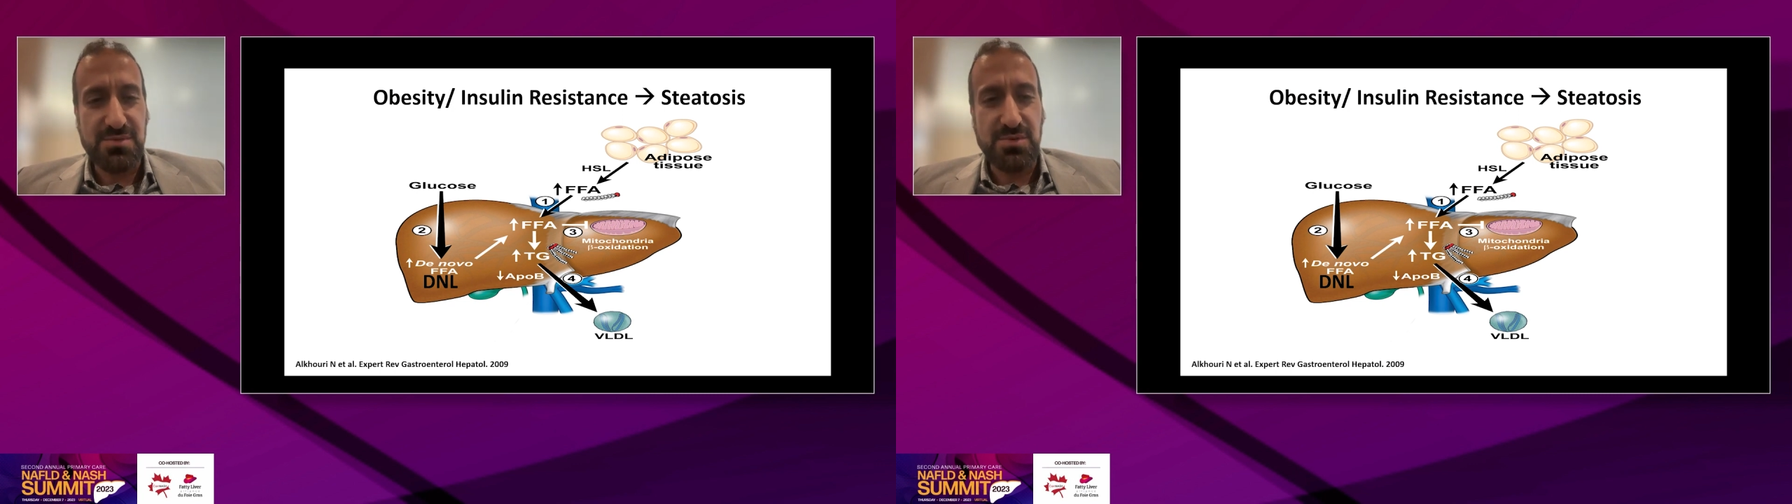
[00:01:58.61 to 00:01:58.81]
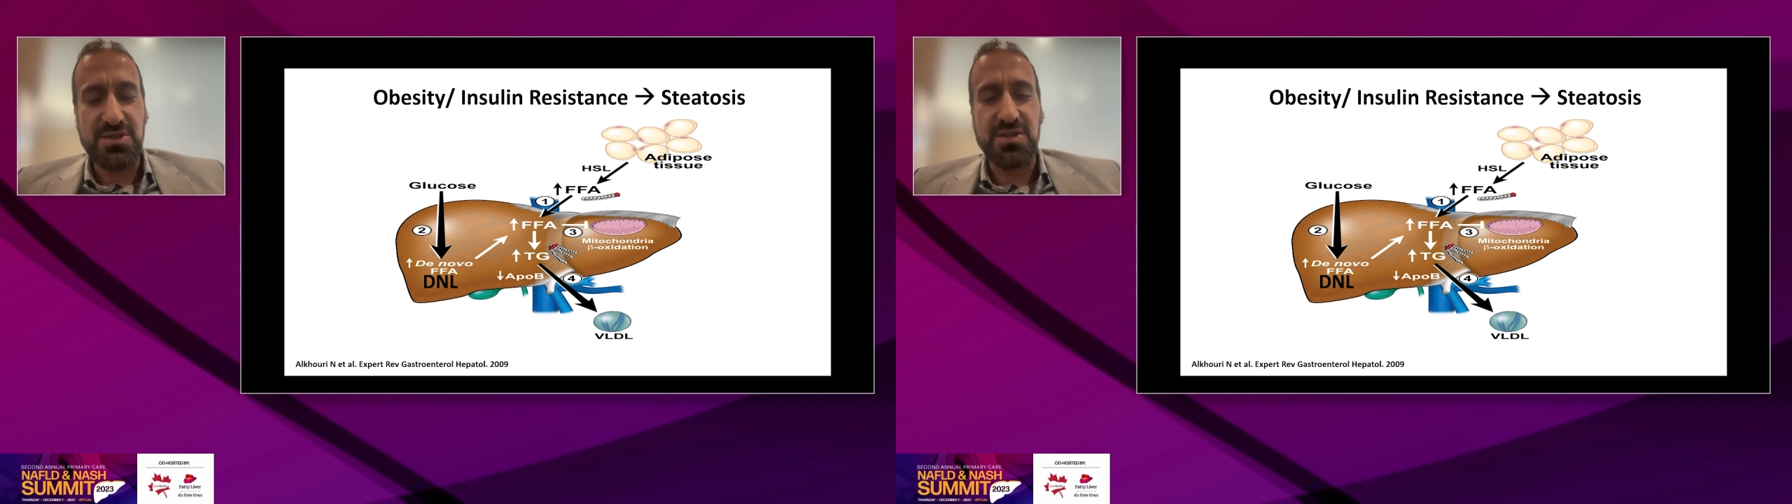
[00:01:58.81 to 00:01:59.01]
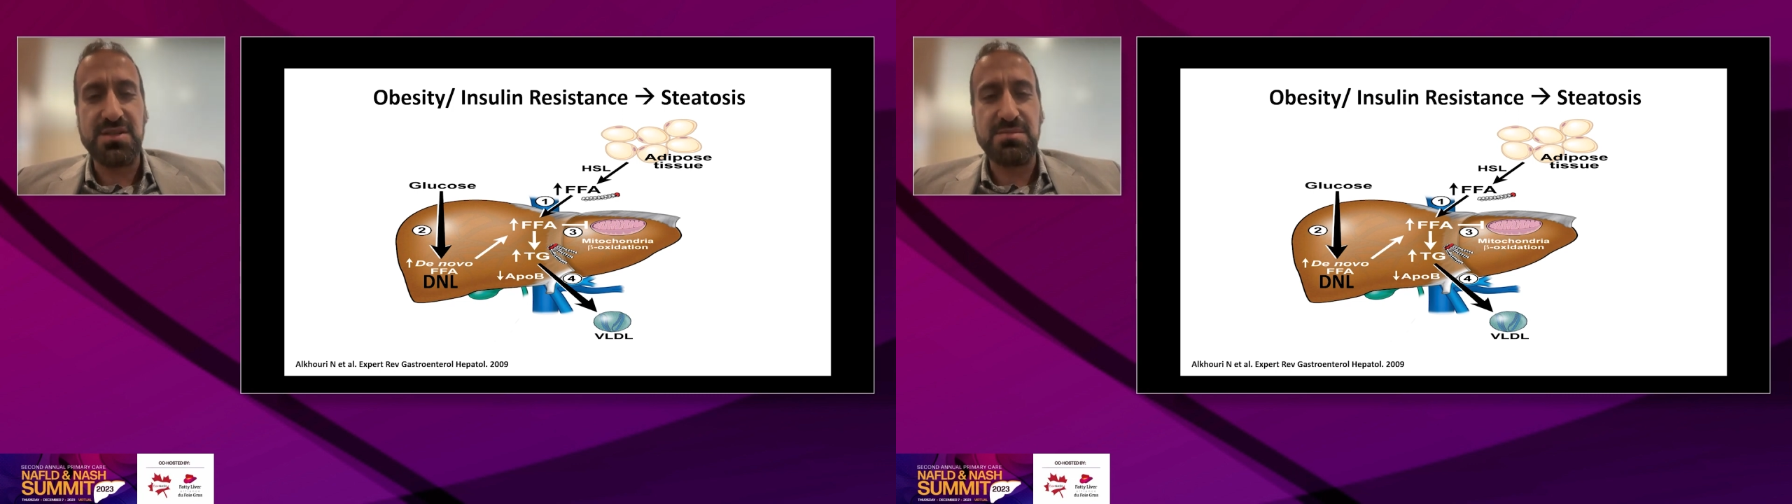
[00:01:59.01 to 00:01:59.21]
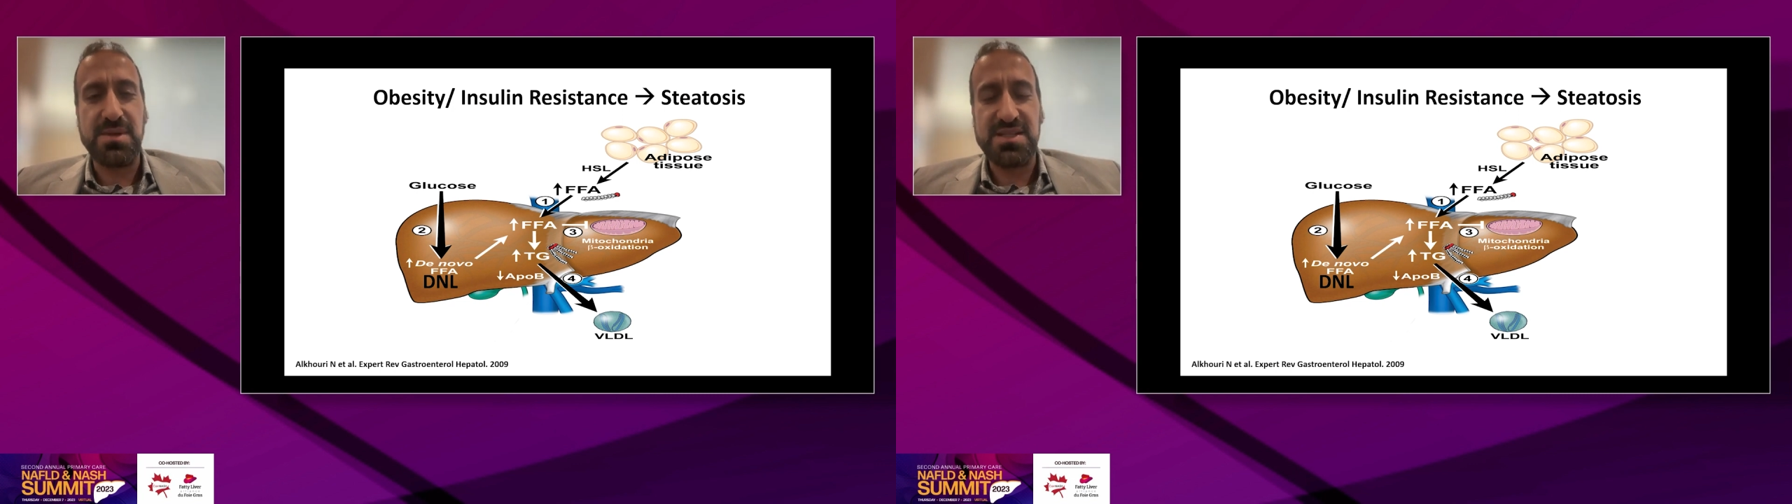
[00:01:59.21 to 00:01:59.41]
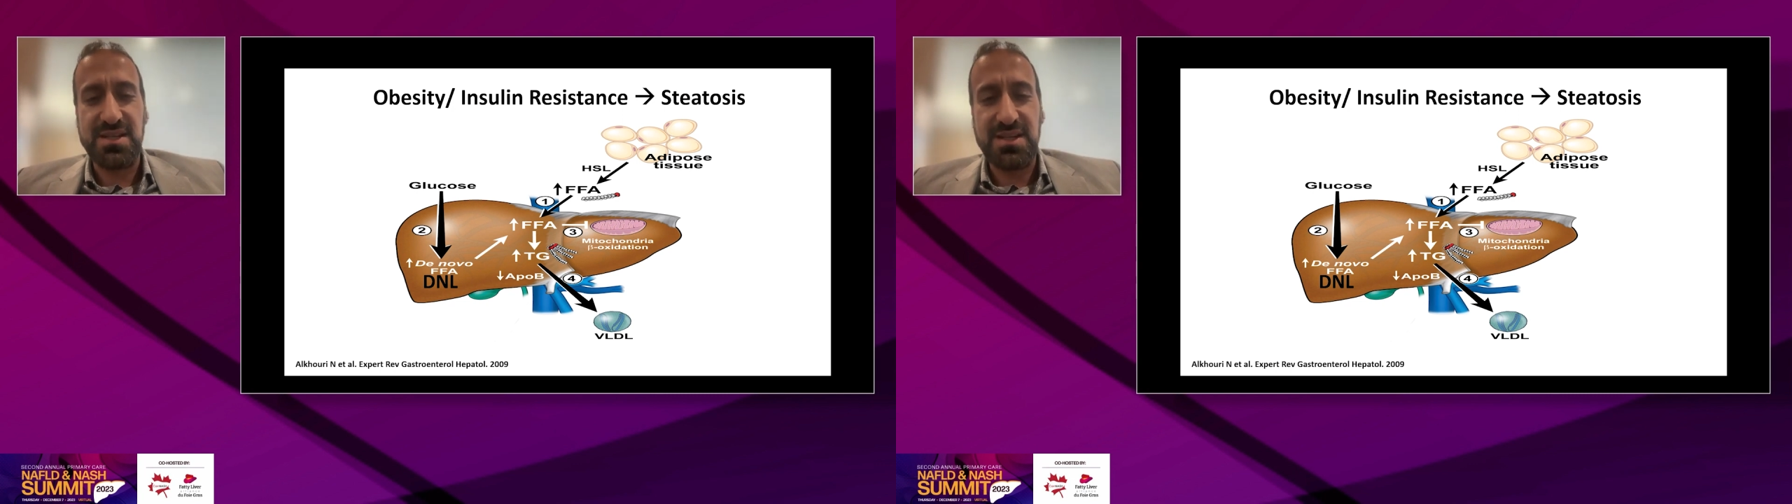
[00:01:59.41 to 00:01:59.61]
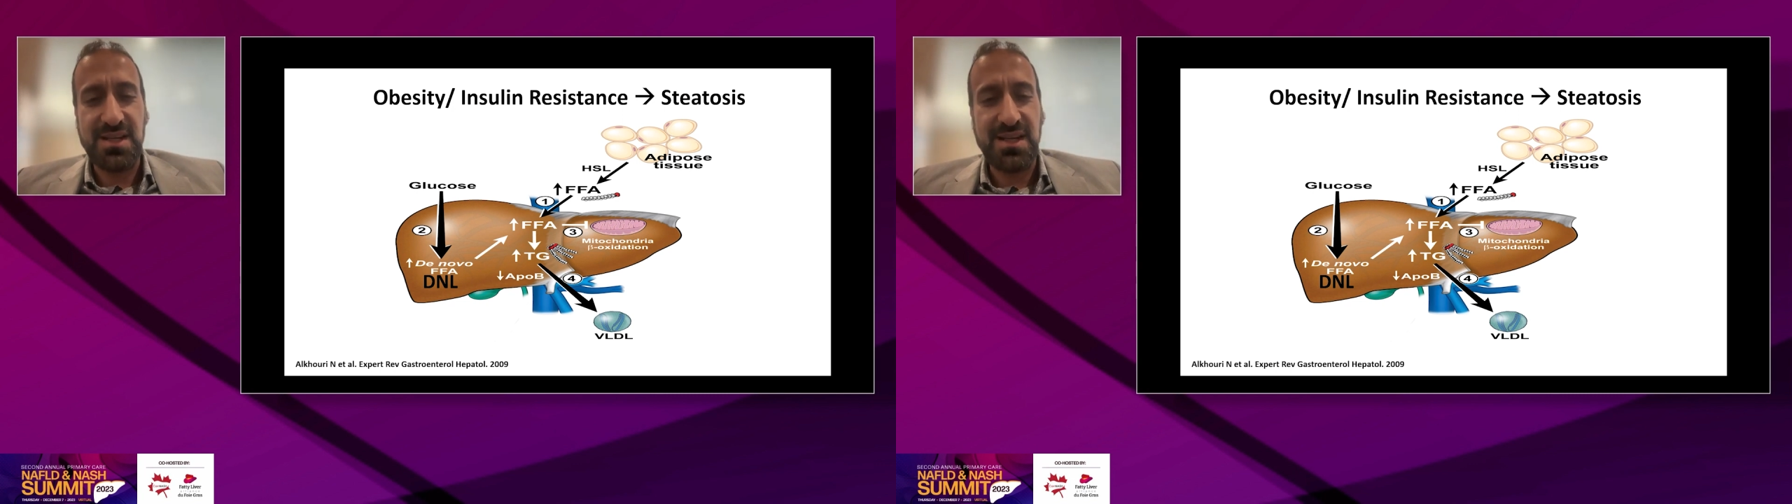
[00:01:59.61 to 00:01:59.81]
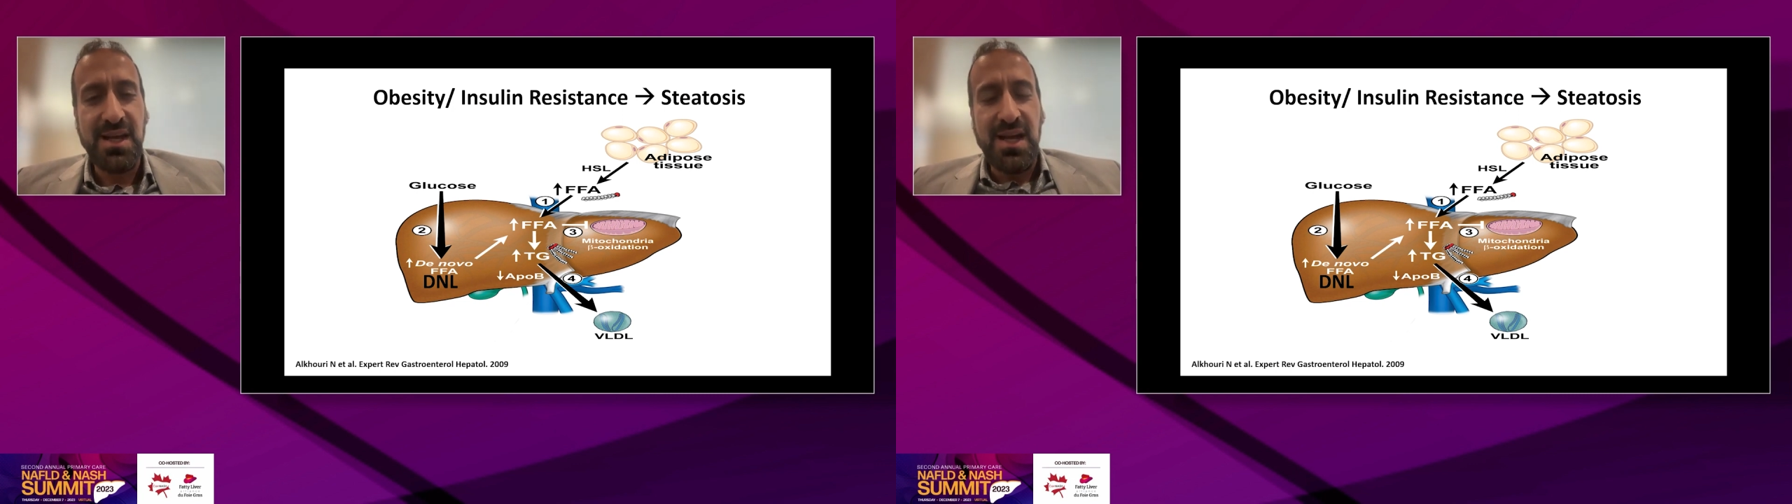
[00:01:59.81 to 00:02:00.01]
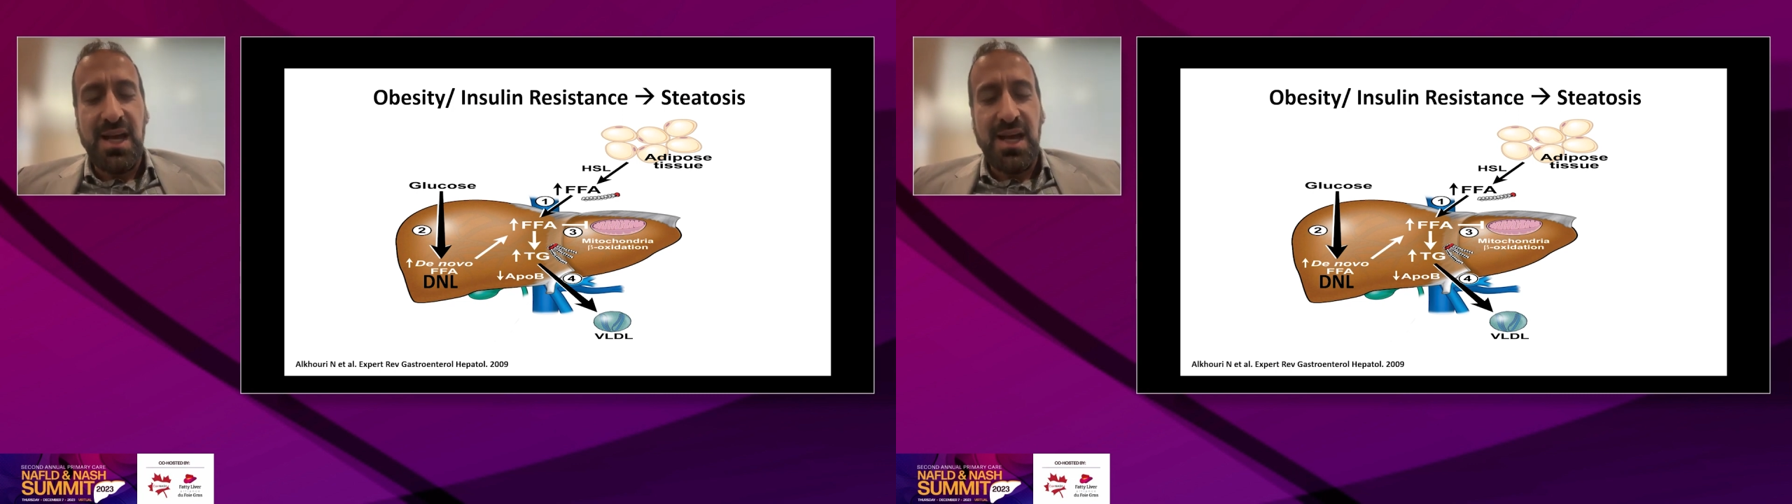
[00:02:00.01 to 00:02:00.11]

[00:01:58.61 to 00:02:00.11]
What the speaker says: which is basically